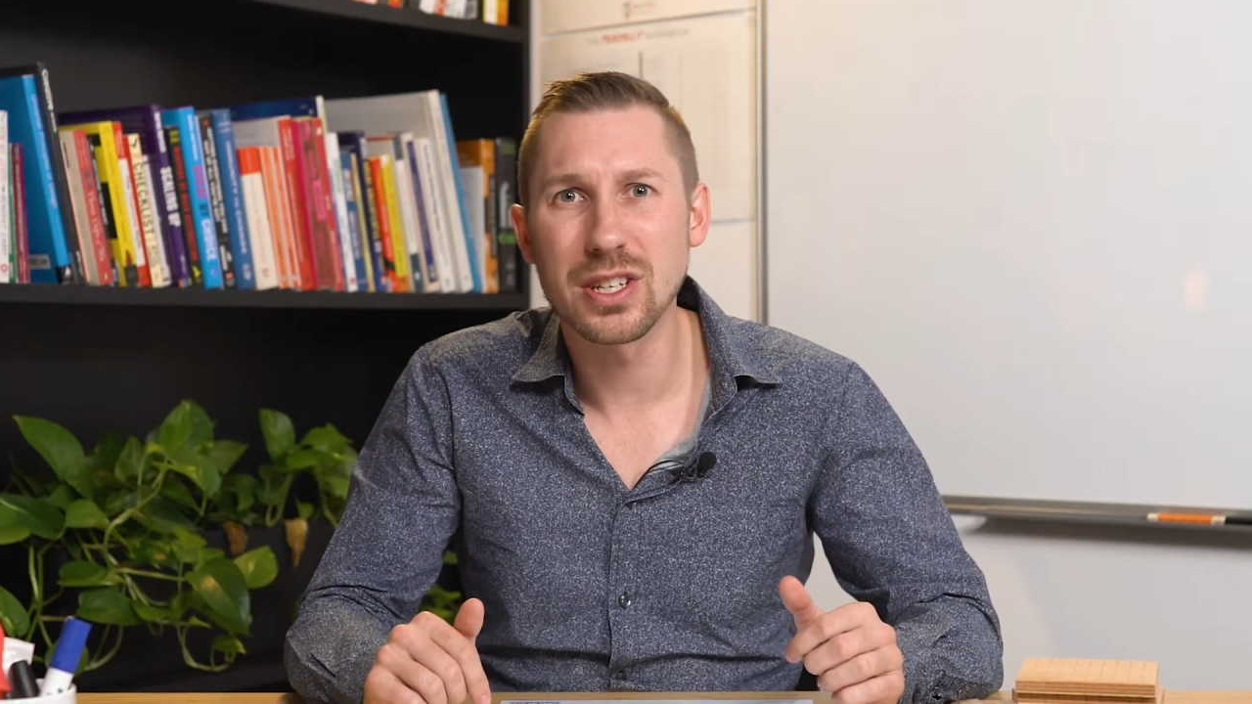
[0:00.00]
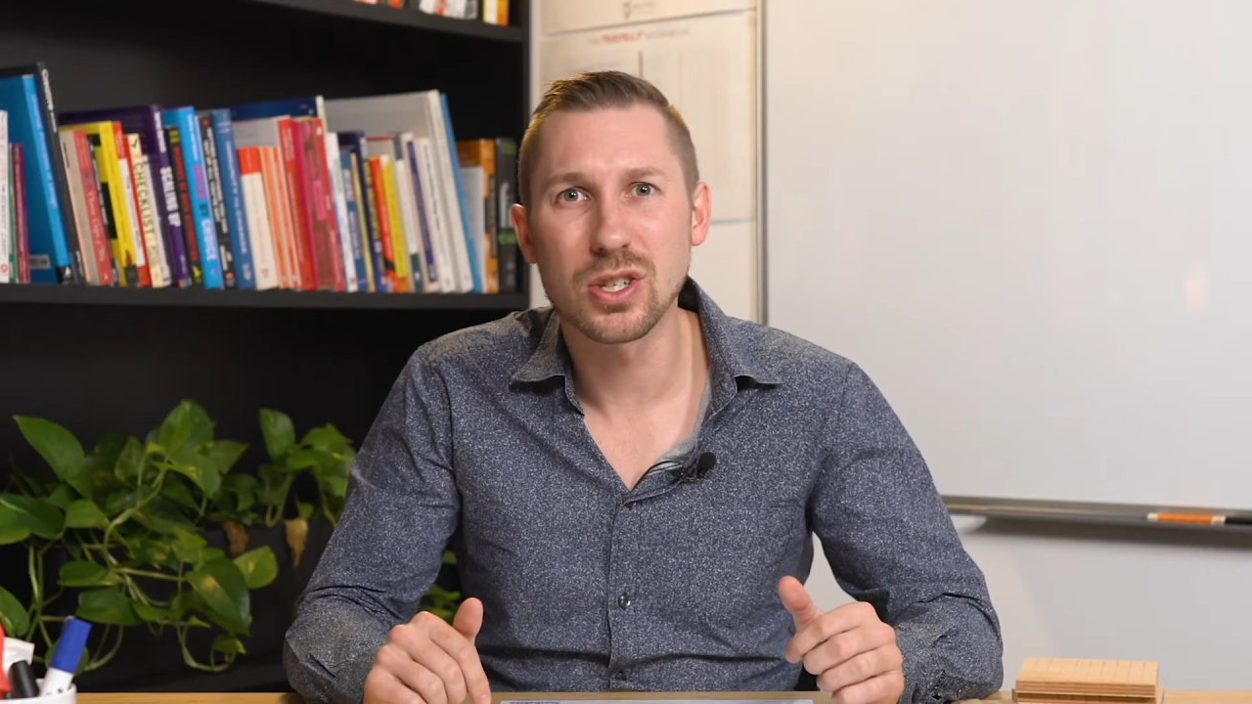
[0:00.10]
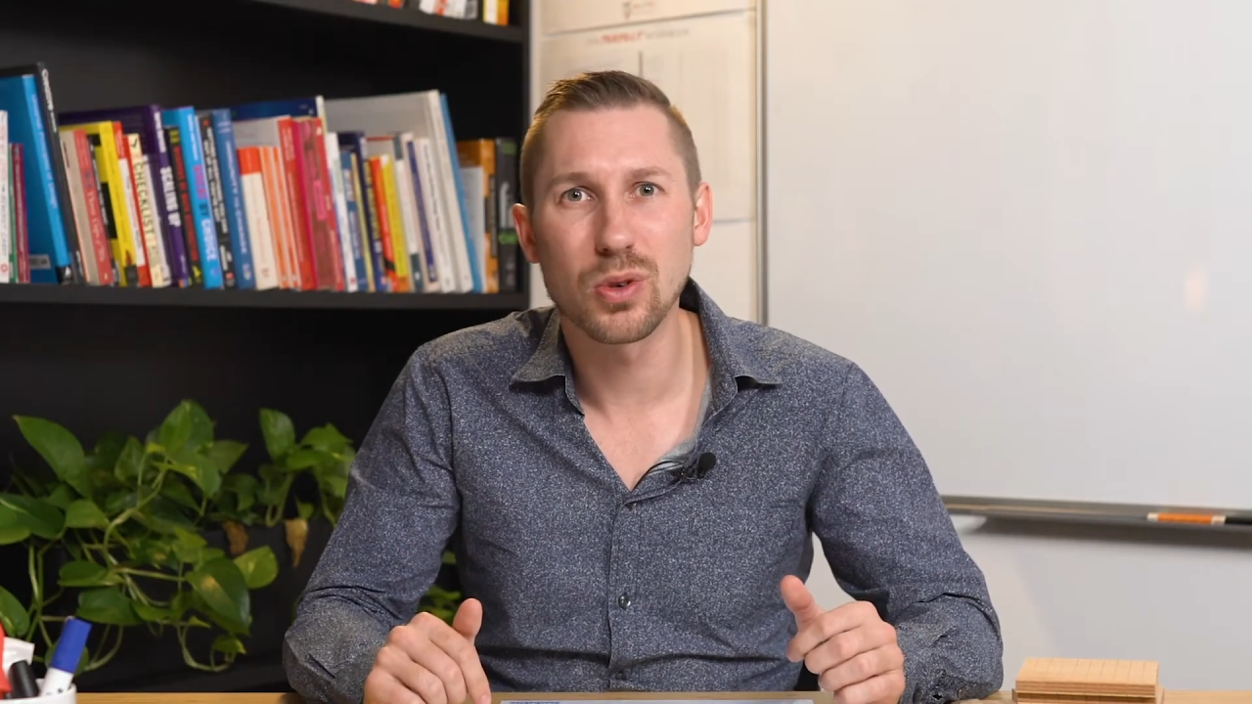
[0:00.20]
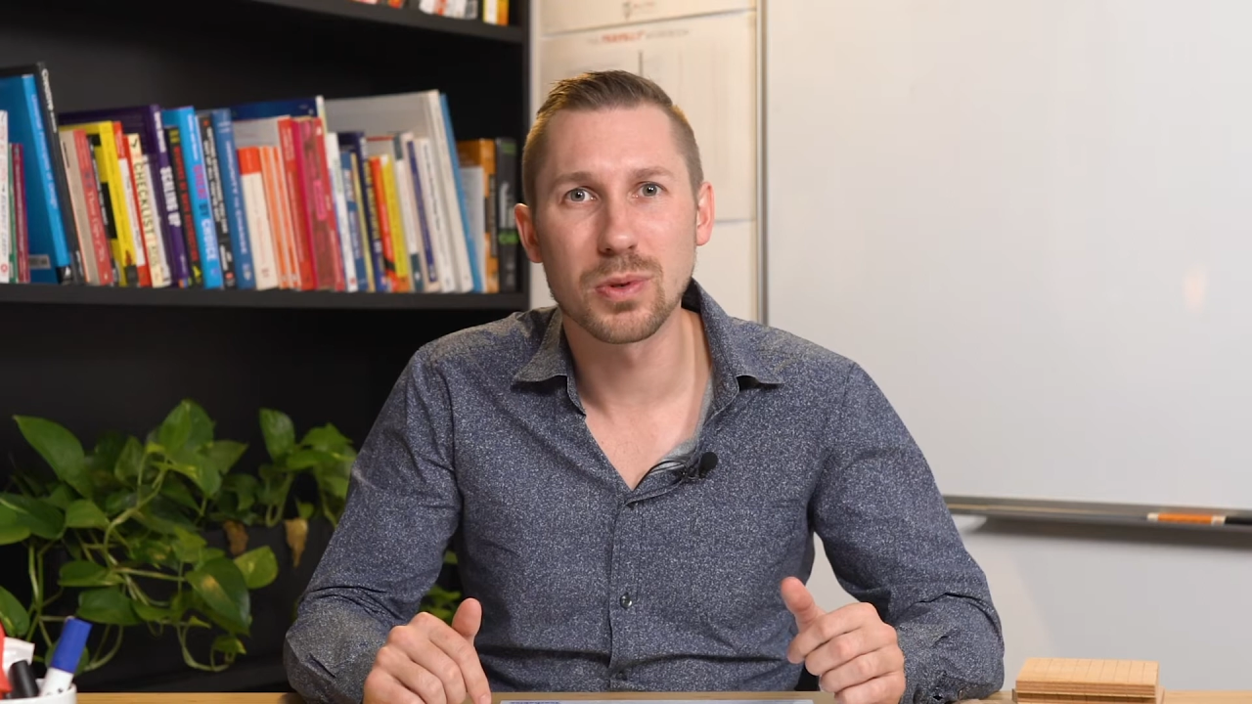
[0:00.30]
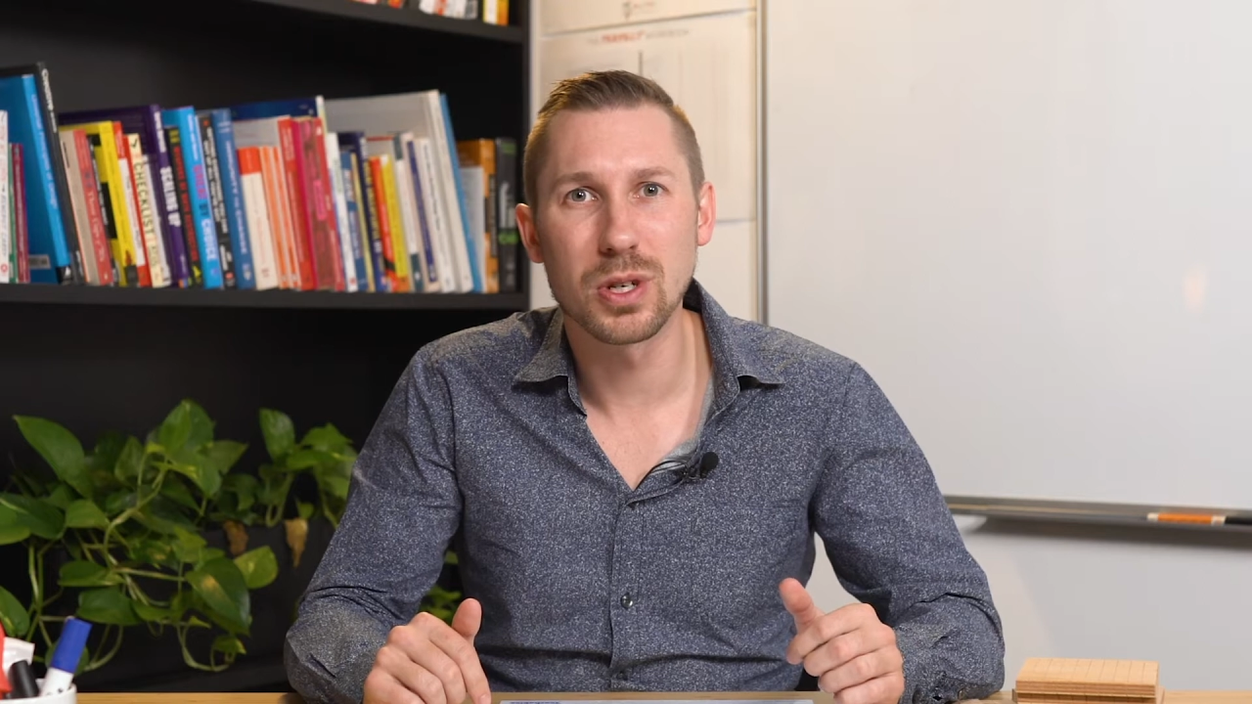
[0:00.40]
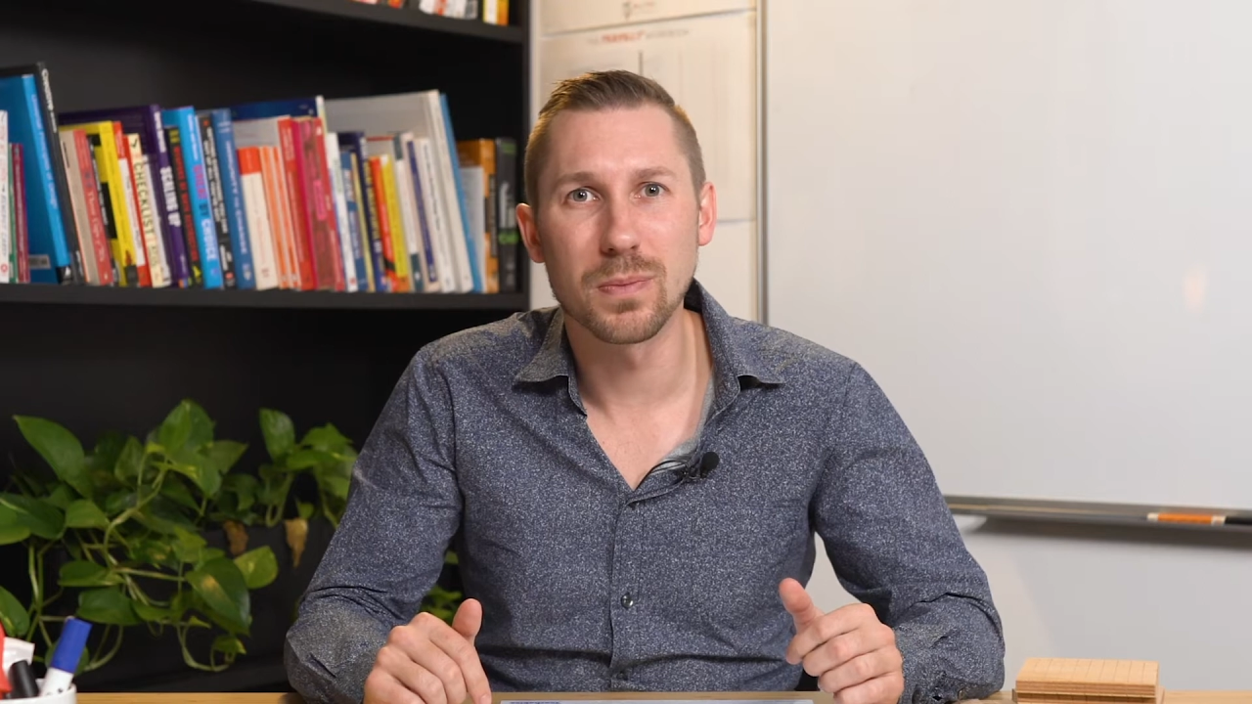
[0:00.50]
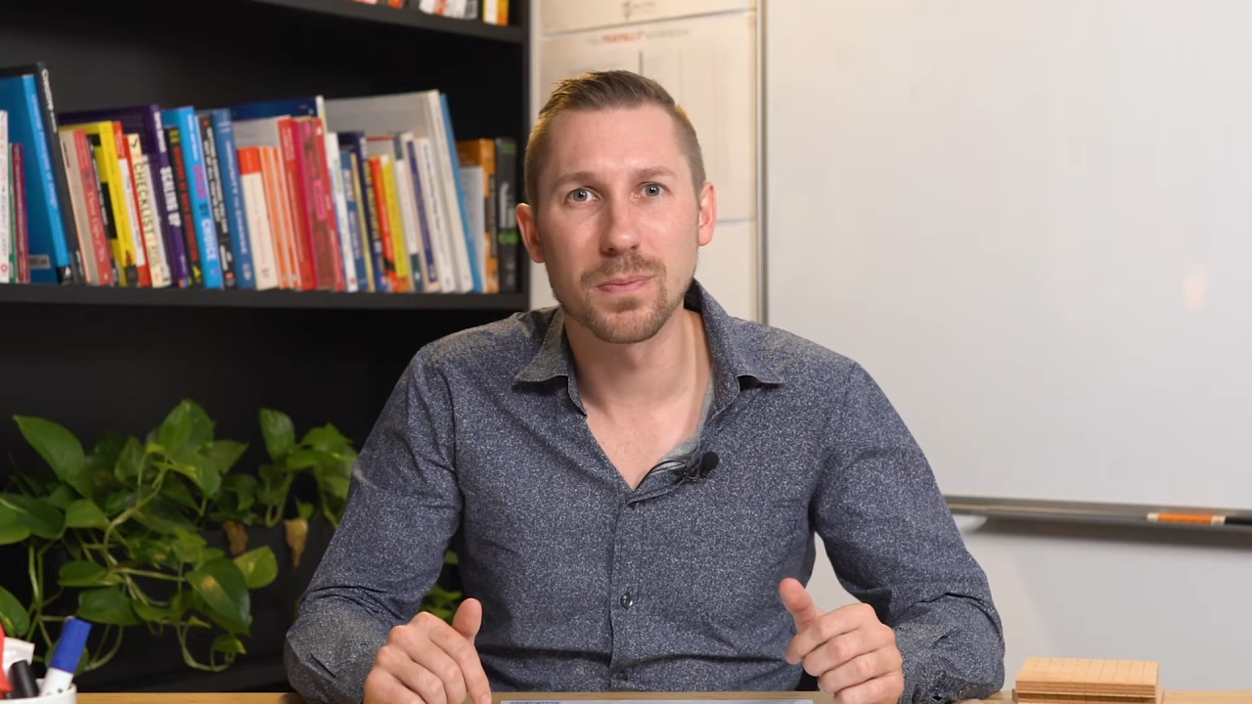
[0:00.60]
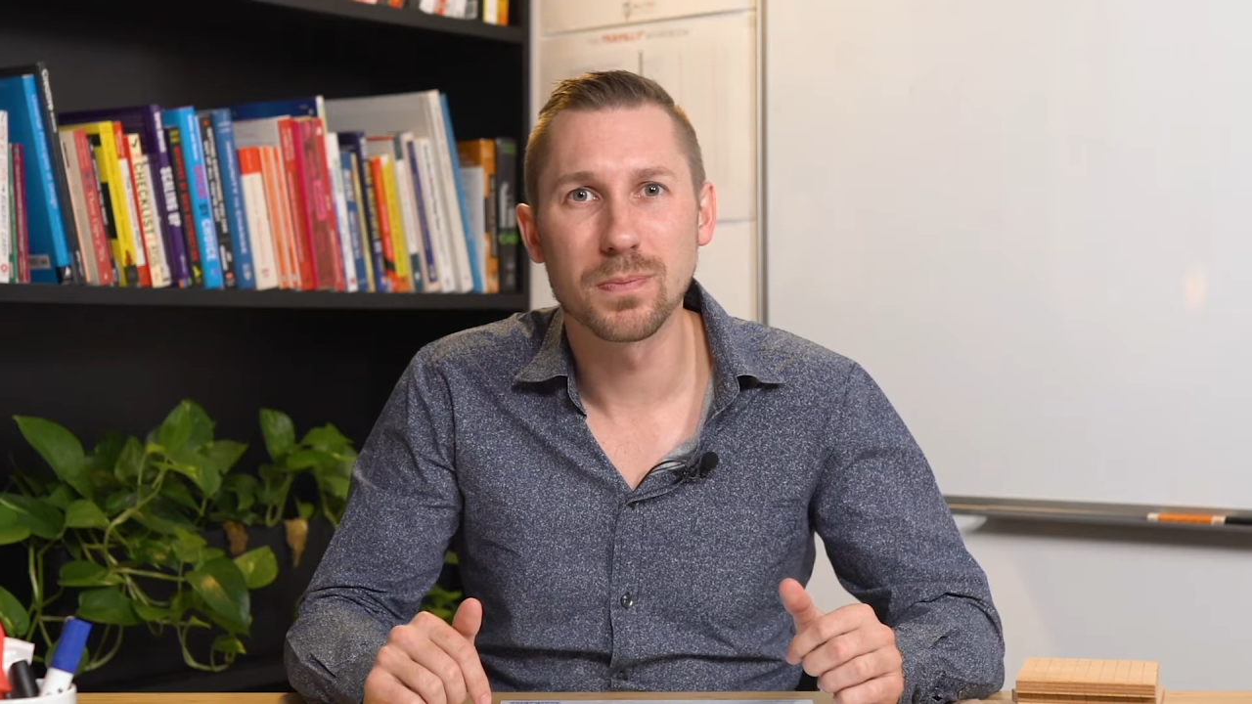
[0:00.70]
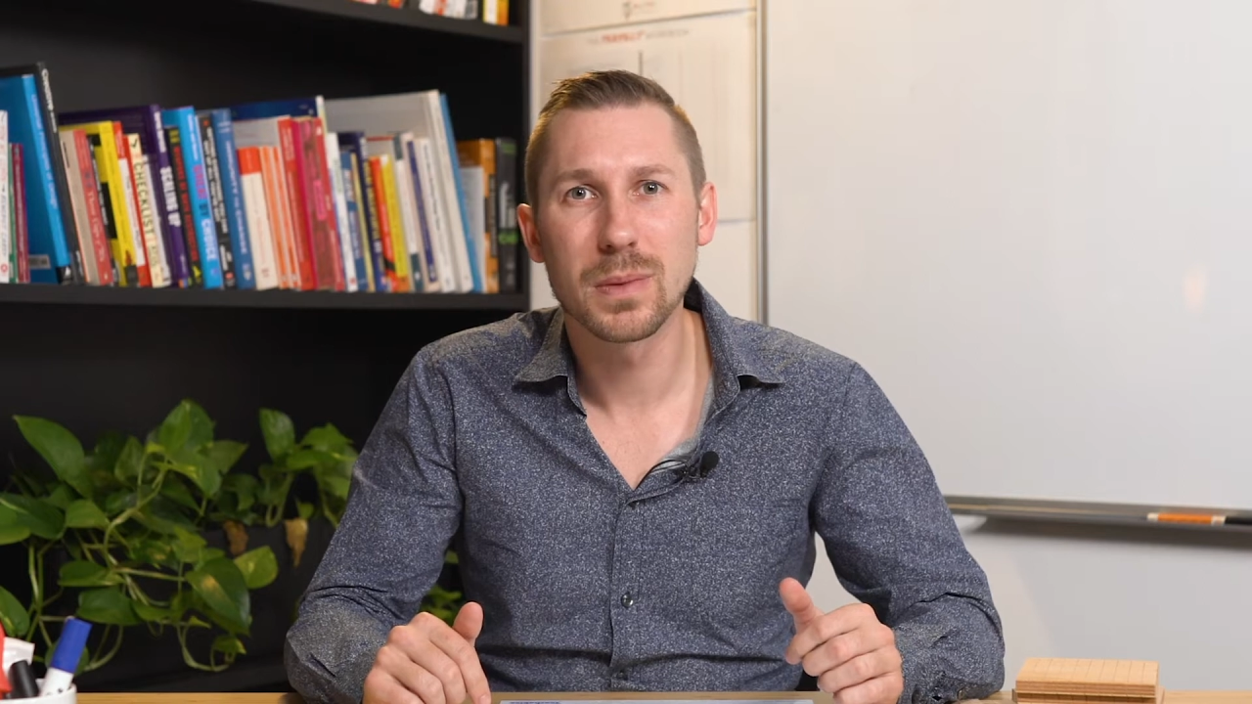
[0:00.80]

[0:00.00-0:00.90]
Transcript: description.